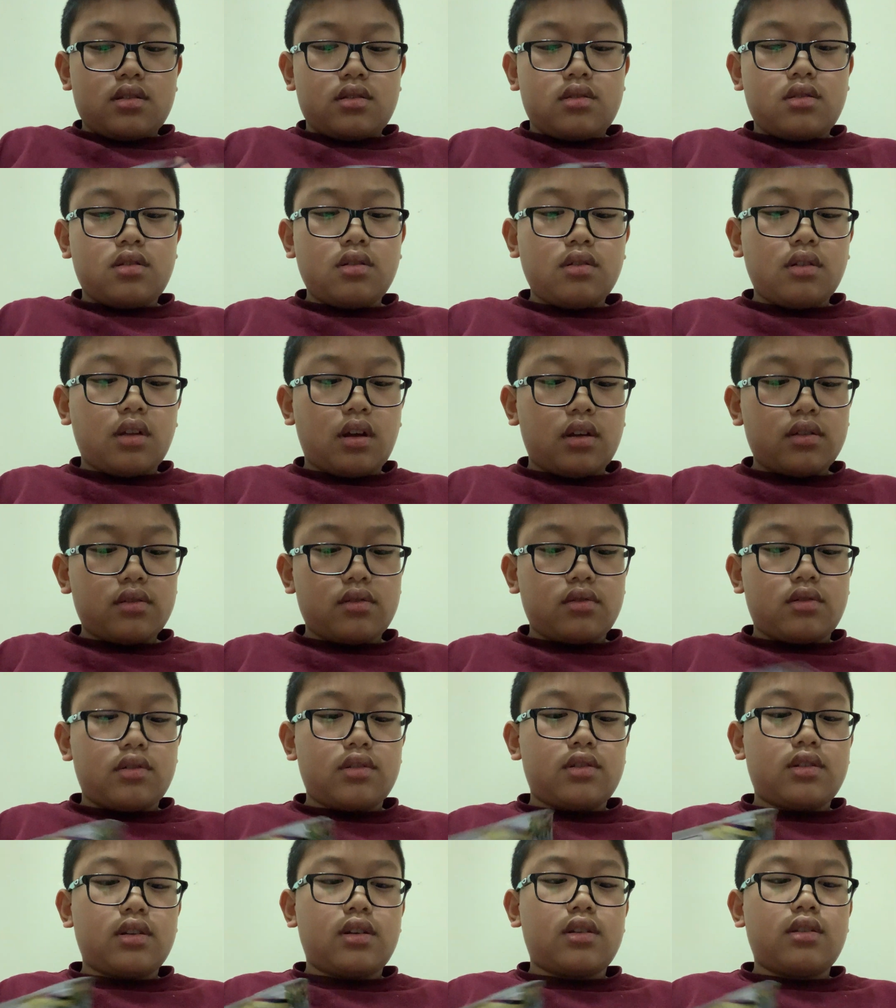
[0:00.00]
two lost
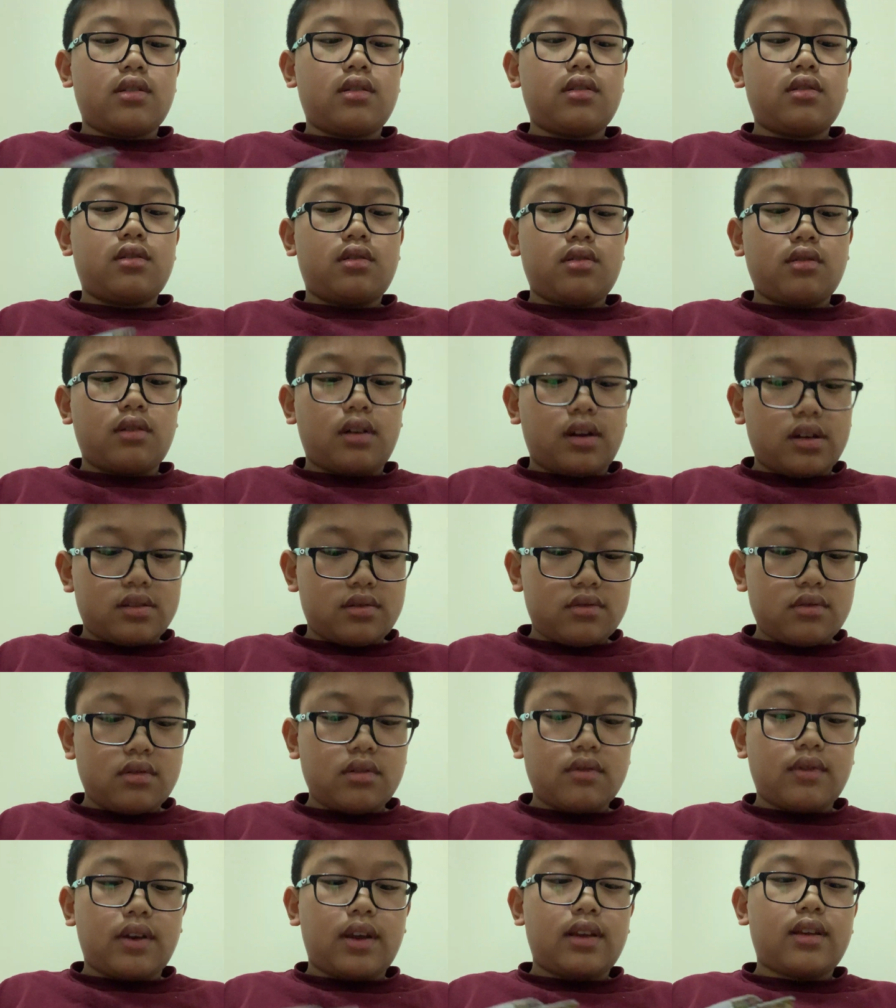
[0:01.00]
origin, two
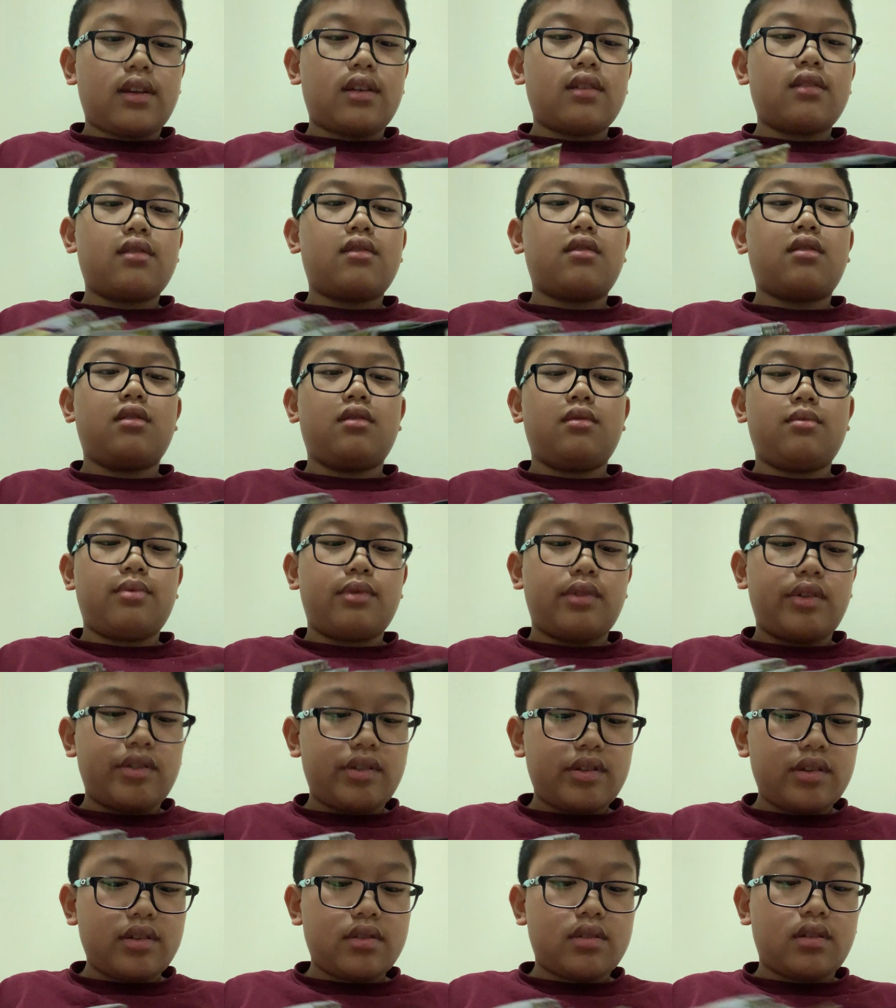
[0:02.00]
astral radiance, two
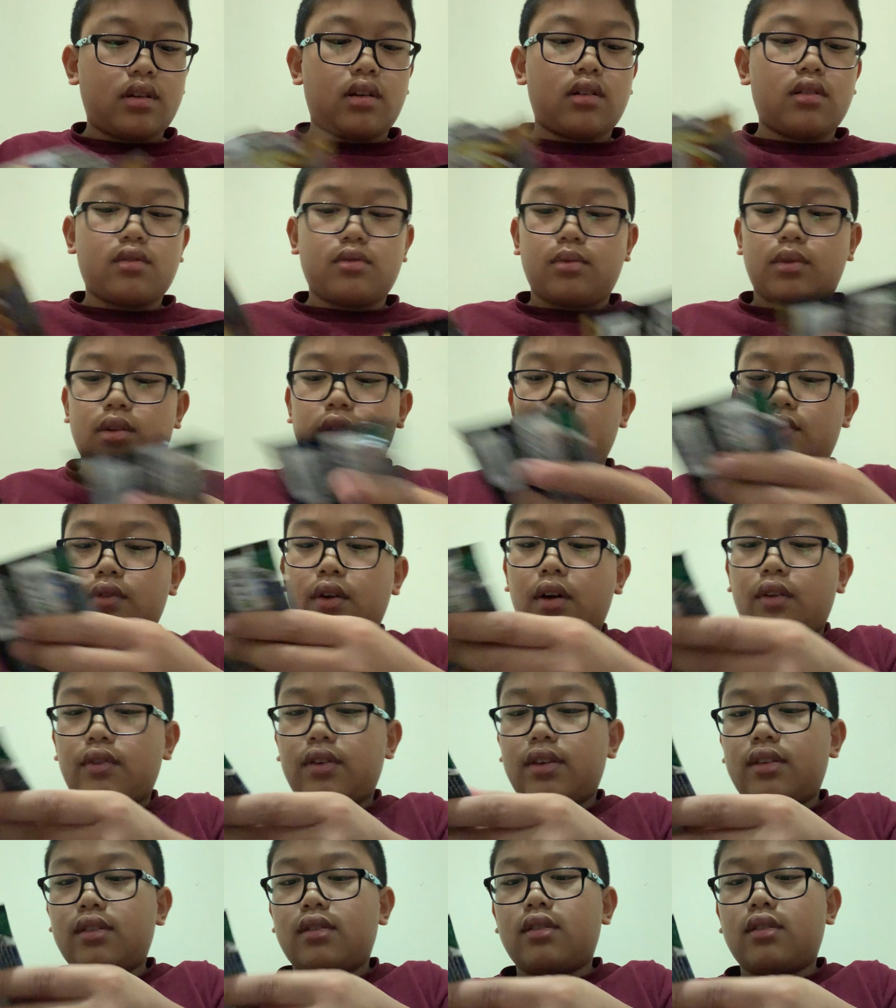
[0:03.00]
brilliant stars, one
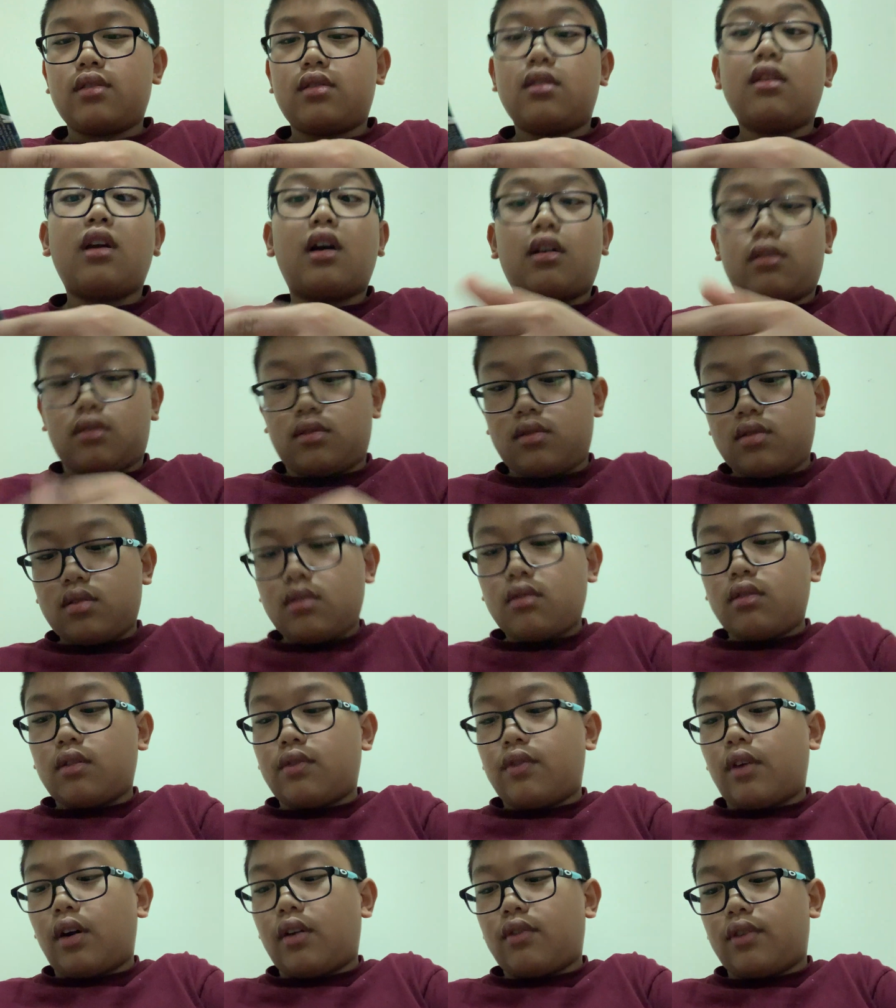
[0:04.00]
evolving, no, two
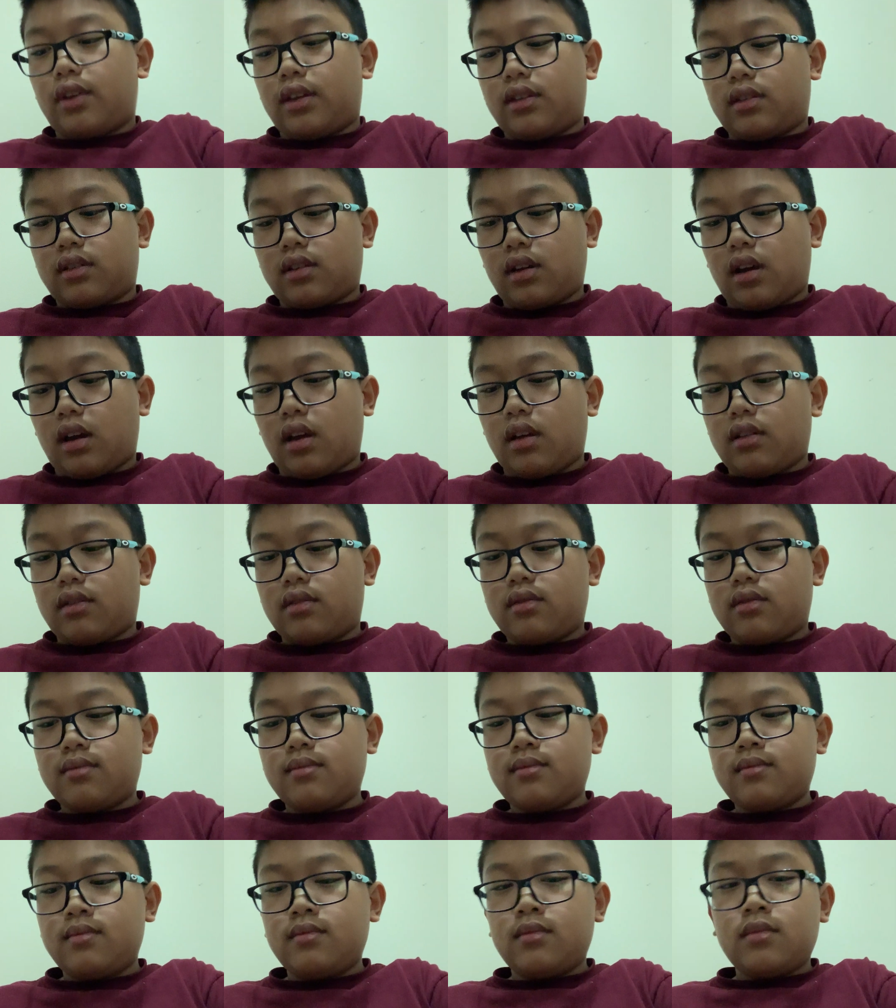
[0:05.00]
evolving skies.
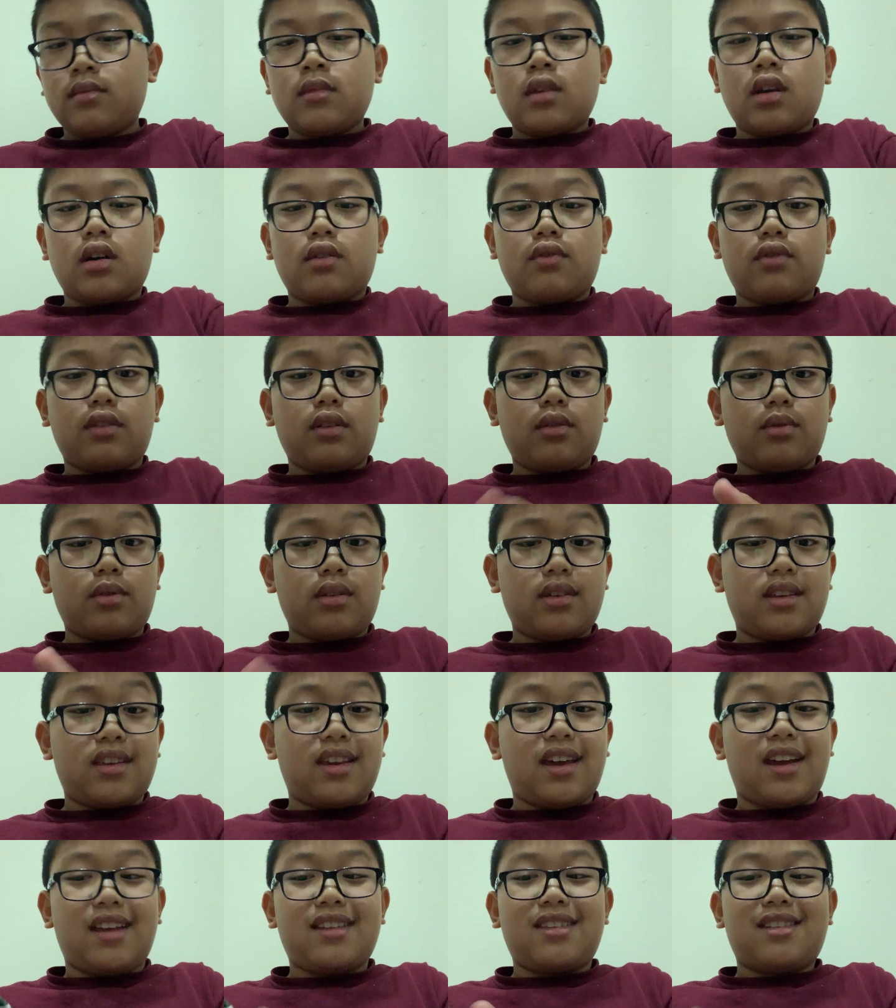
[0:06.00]
Hopefully we can
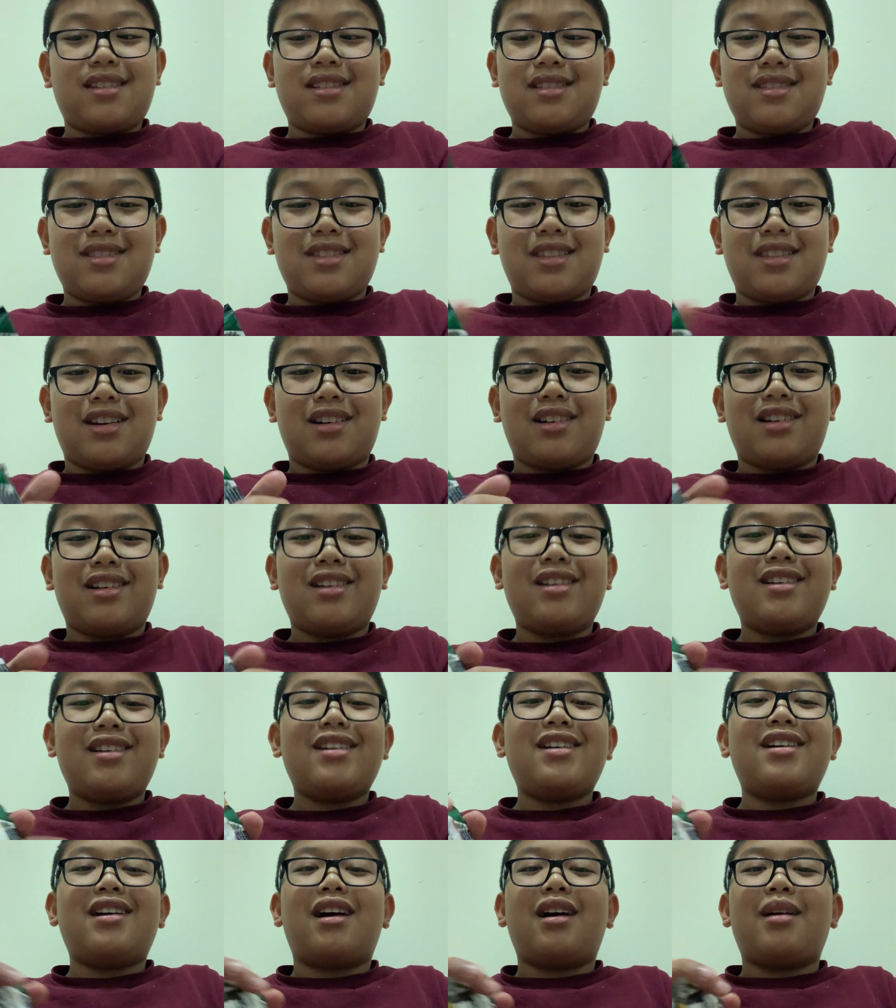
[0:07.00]
get the
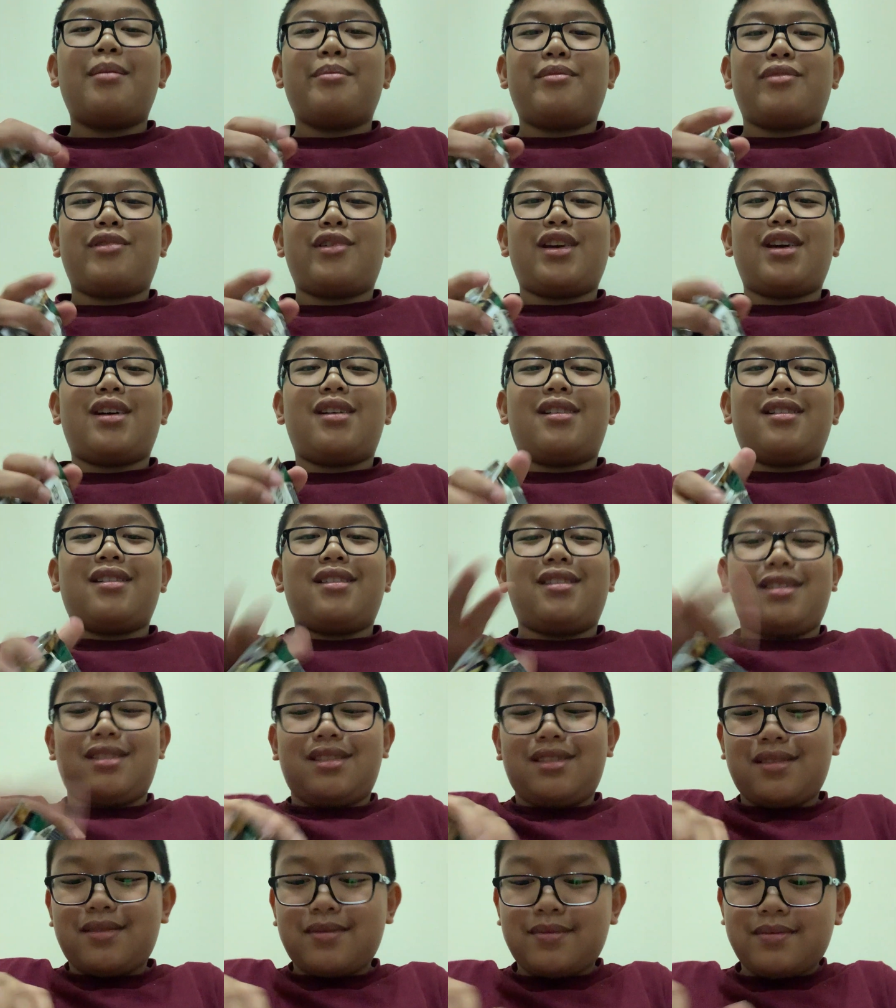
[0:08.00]
Umbreon.
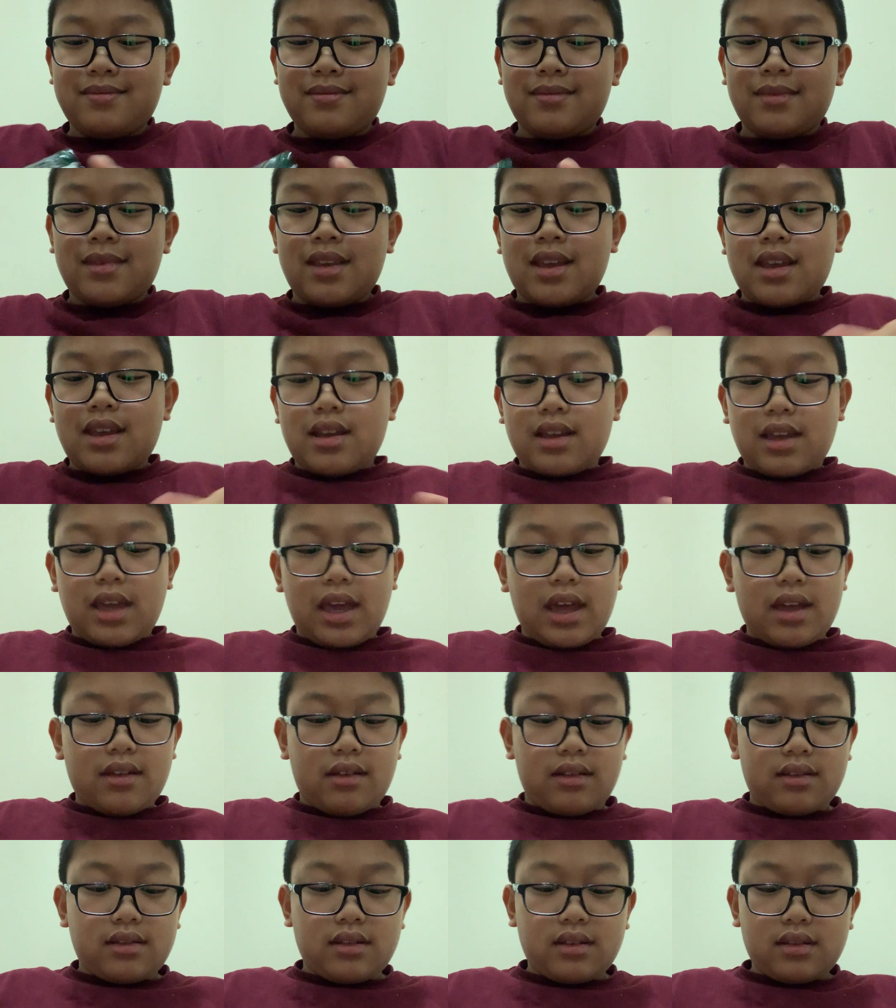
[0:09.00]
Okay,
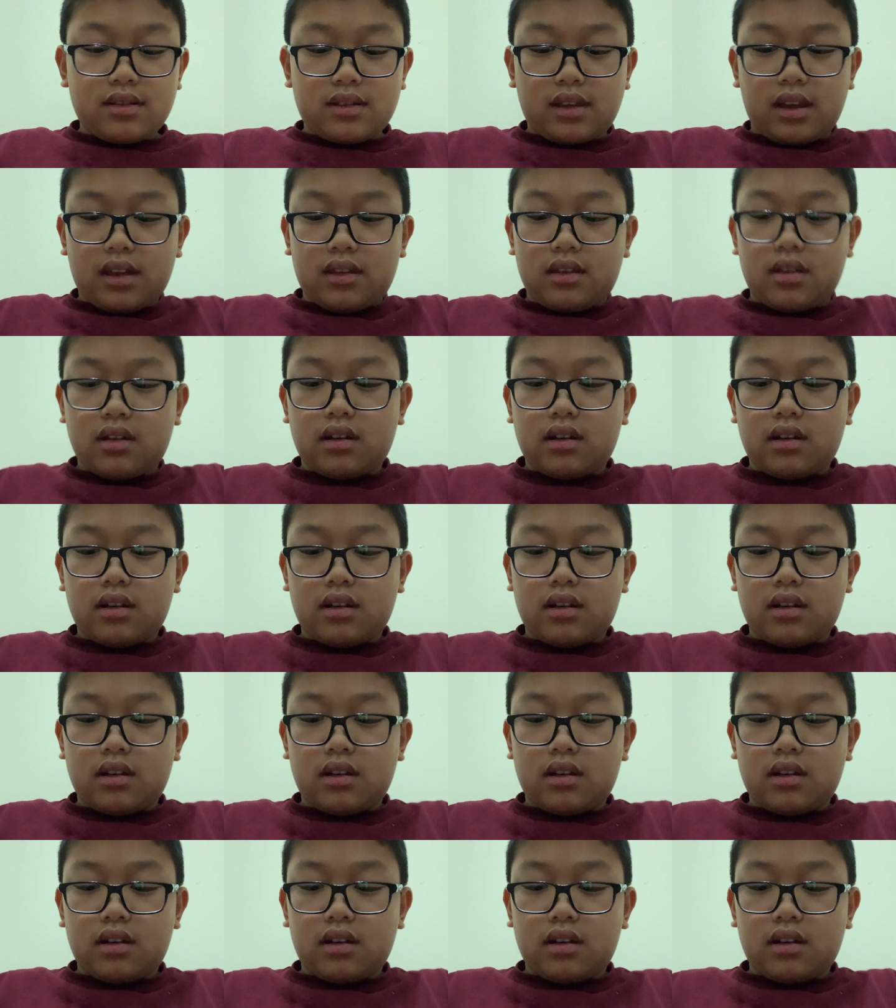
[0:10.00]
let's just get to